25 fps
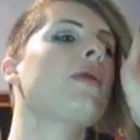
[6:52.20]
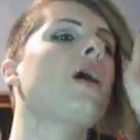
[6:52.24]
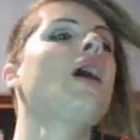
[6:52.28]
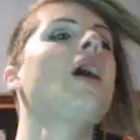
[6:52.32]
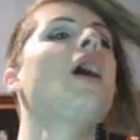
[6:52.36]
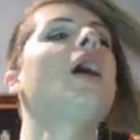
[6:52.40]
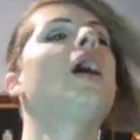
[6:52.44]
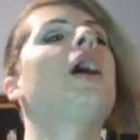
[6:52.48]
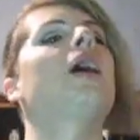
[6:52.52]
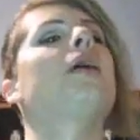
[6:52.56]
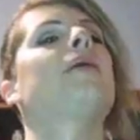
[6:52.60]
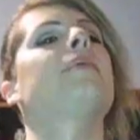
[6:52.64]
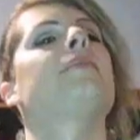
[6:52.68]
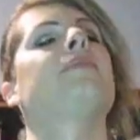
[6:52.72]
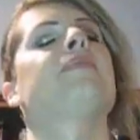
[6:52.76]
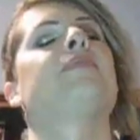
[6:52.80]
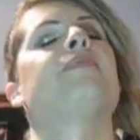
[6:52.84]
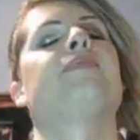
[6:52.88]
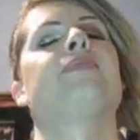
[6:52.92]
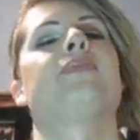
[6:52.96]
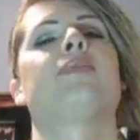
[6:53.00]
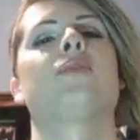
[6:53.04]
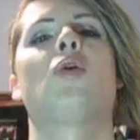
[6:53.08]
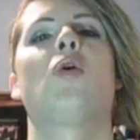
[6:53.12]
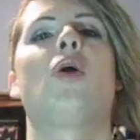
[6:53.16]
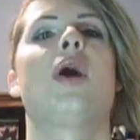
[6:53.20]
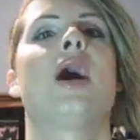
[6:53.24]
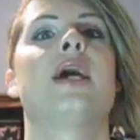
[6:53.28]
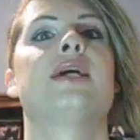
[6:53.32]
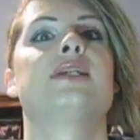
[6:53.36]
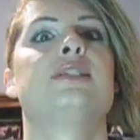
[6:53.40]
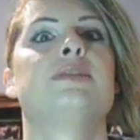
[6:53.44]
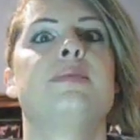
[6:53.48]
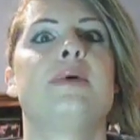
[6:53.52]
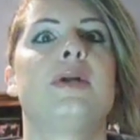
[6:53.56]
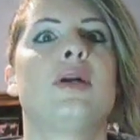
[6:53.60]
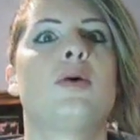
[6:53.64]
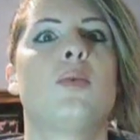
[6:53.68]
um, or
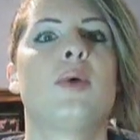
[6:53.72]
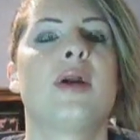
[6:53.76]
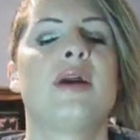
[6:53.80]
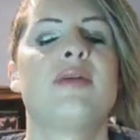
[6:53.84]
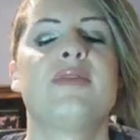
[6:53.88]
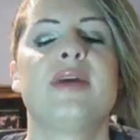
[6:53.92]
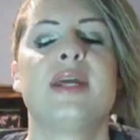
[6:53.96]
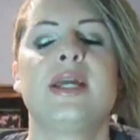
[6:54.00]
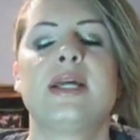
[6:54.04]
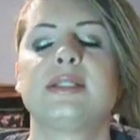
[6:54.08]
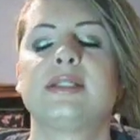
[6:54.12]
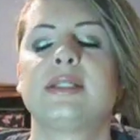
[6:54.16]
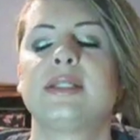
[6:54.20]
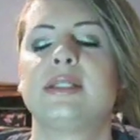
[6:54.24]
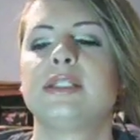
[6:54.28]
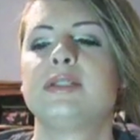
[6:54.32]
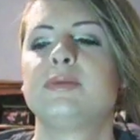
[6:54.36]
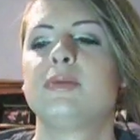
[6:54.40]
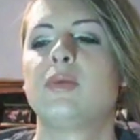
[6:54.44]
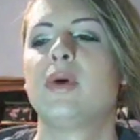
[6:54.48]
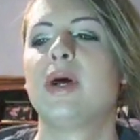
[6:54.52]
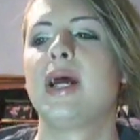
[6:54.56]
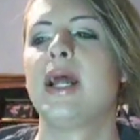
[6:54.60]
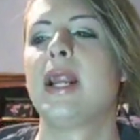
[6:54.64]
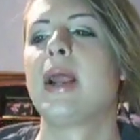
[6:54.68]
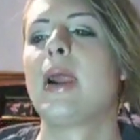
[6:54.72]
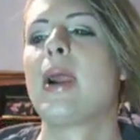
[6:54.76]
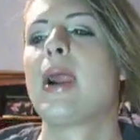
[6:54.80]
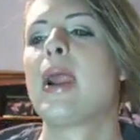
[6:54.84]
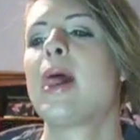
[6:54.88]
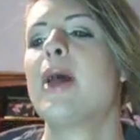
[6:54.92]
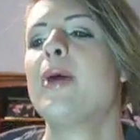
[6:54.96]
husband or whatever he is at this point,